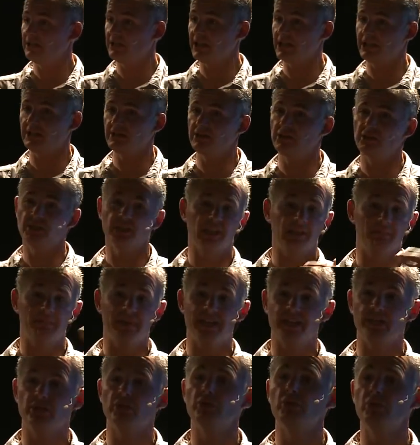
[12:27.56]
the likelihood that they
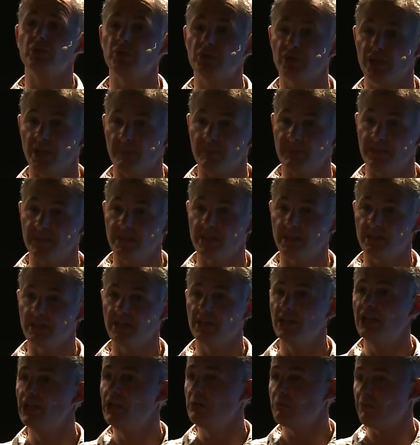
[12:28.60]
may do
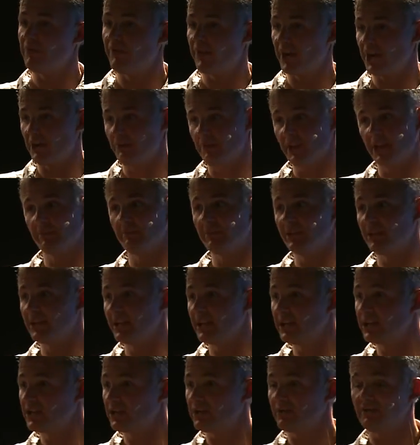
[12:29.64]
something, provide a
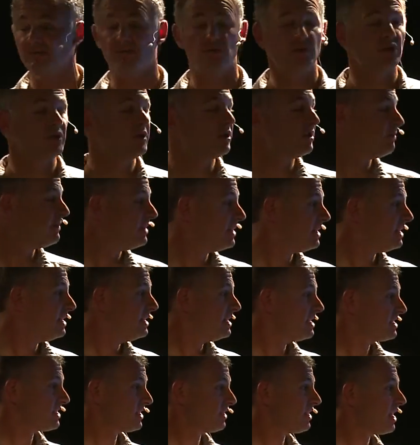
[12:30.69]
recommendation for them.
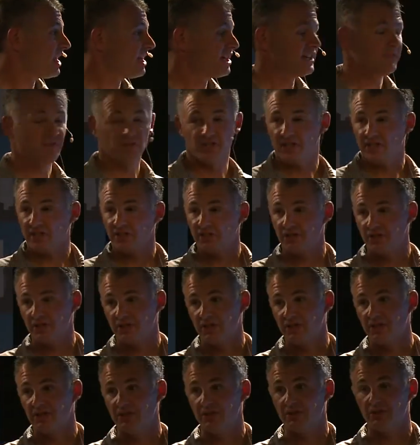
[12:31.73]
It's a lot of different things you
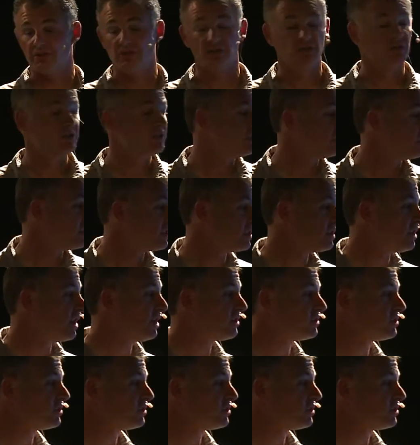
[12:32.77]
could do. You could